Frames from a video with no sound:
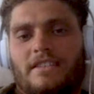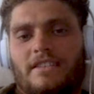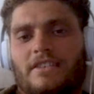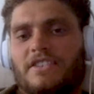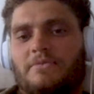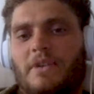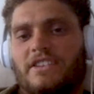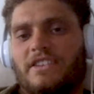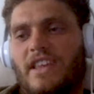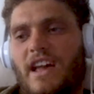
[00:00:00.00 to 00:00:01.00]
Not as
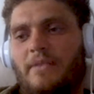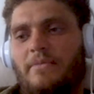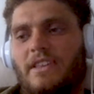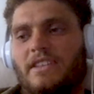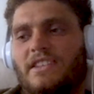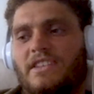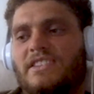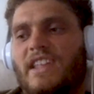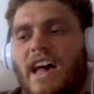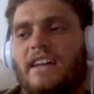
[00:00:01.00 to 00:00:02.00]
much as how big's your
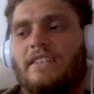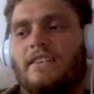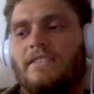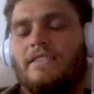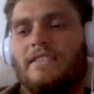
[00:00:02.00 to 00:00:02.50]
stack though.